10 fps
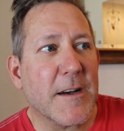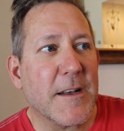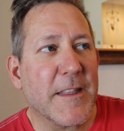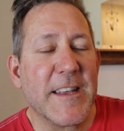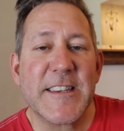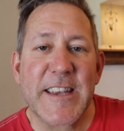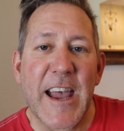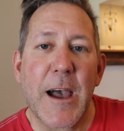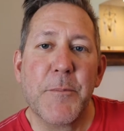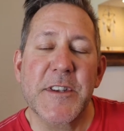This
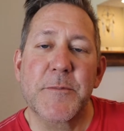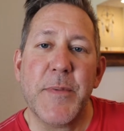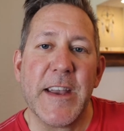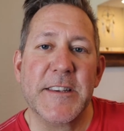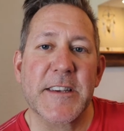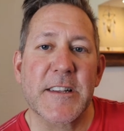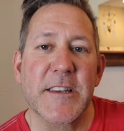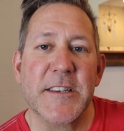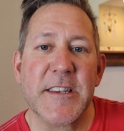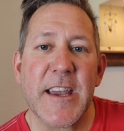app is
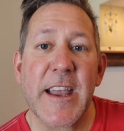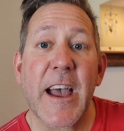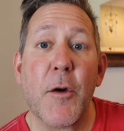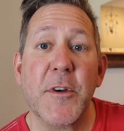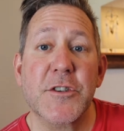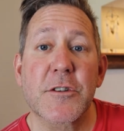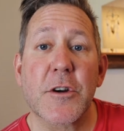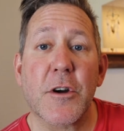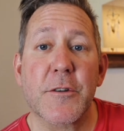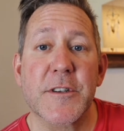basically saying how much your
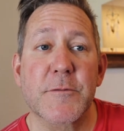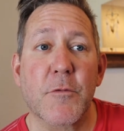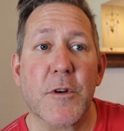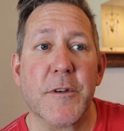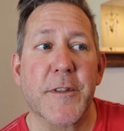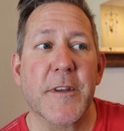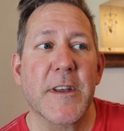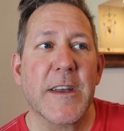card is worth.